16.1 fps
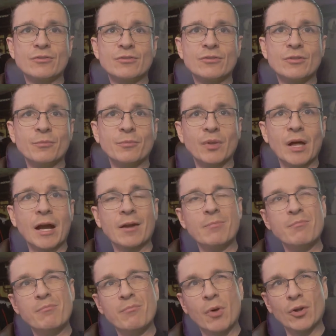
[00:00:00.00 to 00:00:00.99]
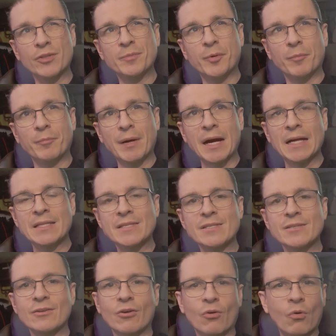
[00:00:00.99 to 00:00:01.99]
to block multiple bots
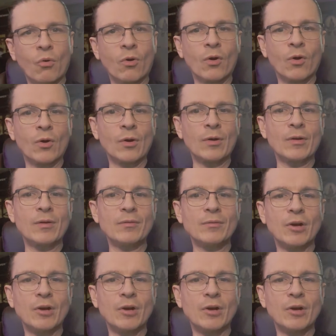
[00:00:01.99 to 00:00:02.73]
or